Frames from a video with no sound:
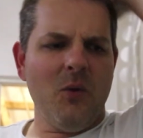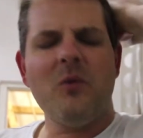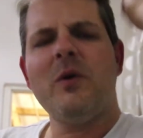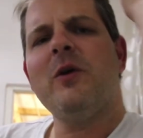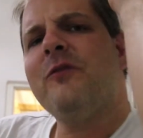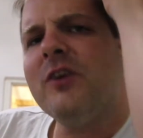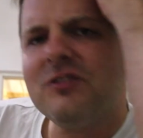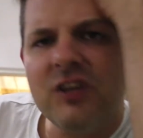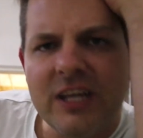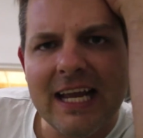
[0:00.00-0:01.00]
when we were
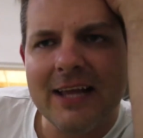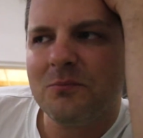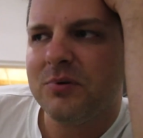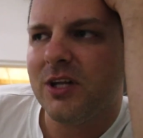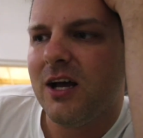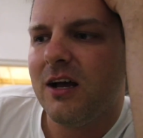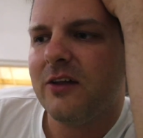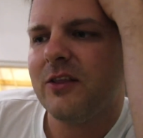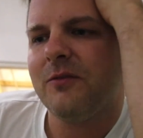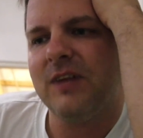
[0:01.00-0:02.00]
first looking at
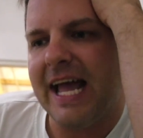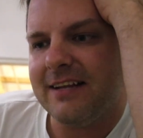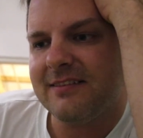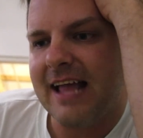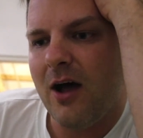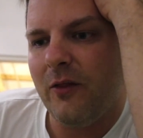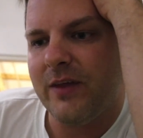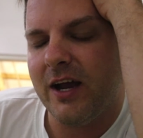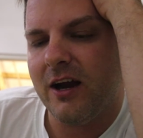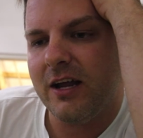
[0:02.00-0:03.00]
the flights out
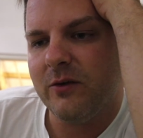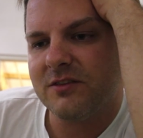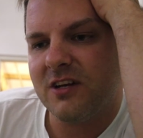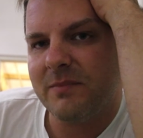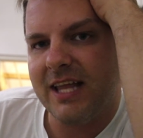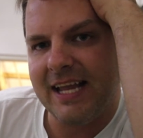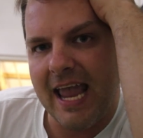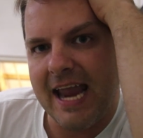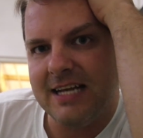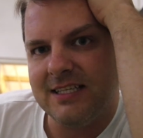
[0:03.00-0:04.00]
there, it was going to be
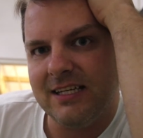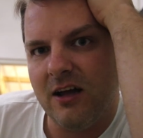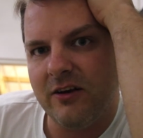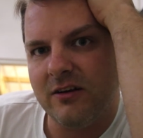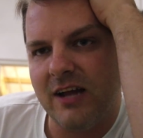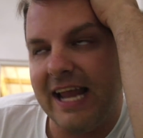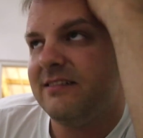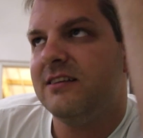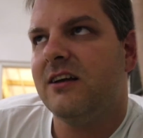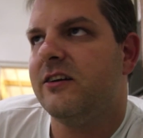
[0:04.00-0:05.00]
like
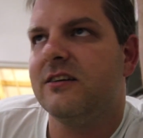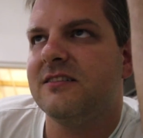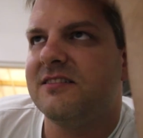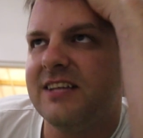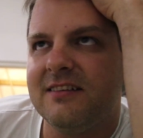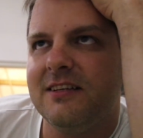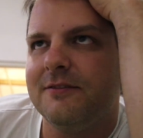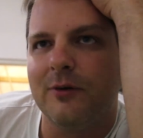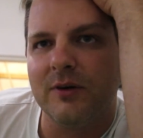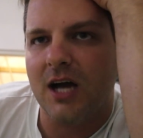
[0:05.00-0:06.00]

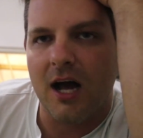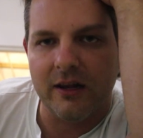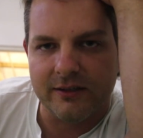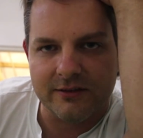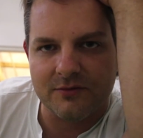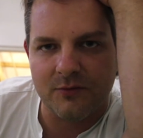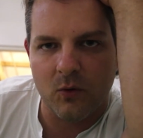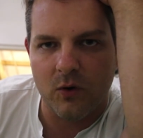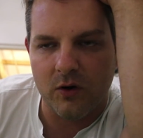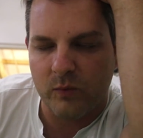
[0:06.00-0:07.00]
$1,864
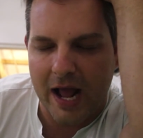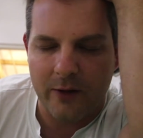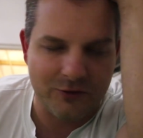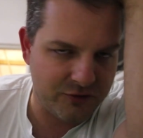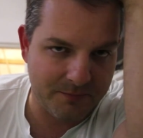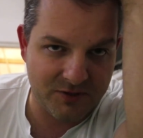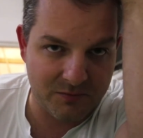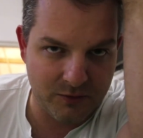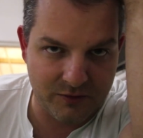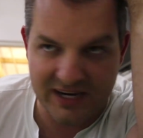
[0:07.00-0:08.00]
for round trip to
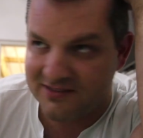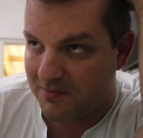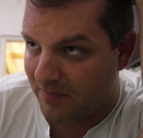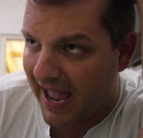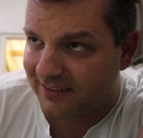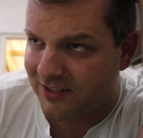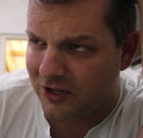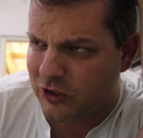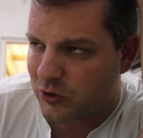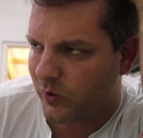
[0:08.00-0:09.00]
Bucharest and back to
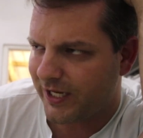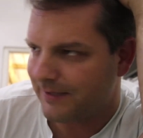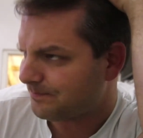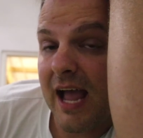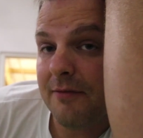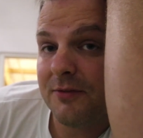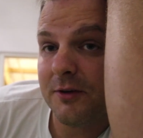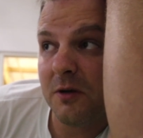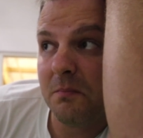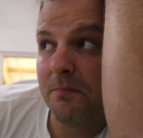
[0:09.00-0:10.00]
Detroit.
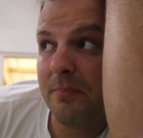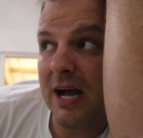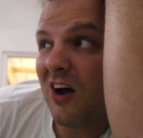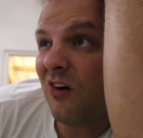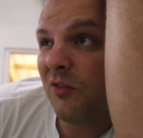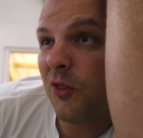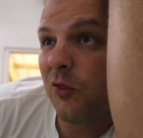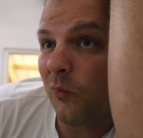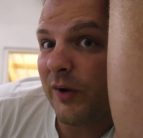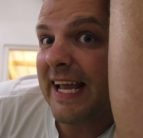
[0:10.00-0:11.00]
After about
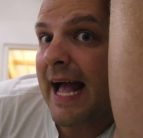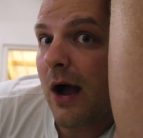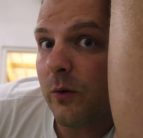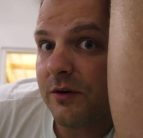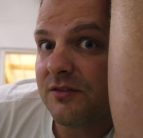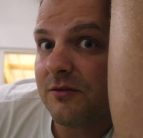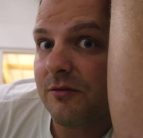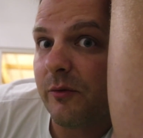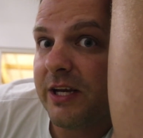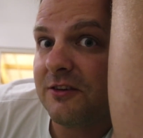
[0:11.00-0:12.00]
3 hours
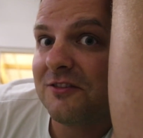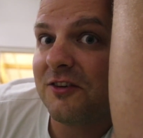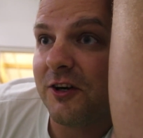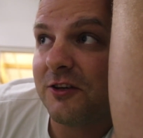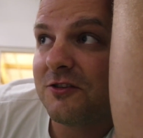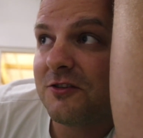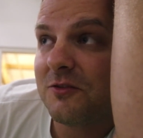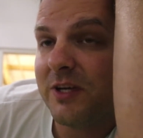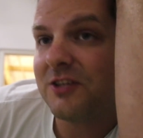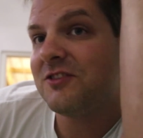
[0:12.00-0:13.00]
of research,
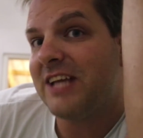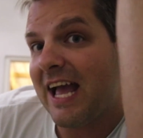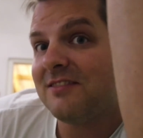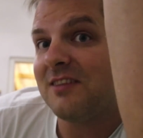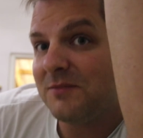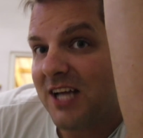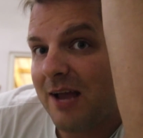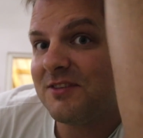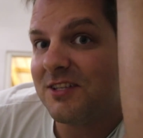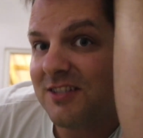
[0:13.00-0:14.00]
which, yeah,
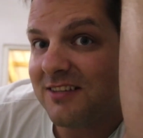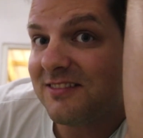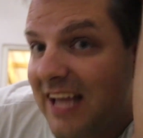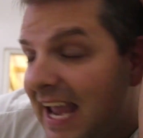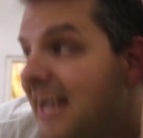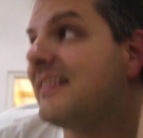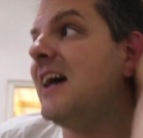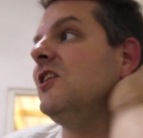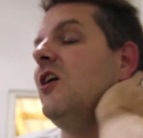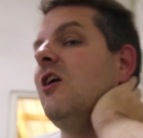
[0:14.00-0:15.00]
sometimes it does take
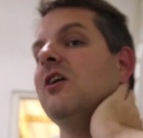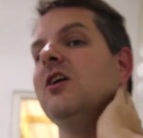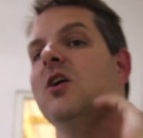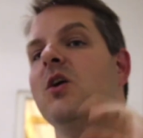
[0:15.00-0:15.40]
that long,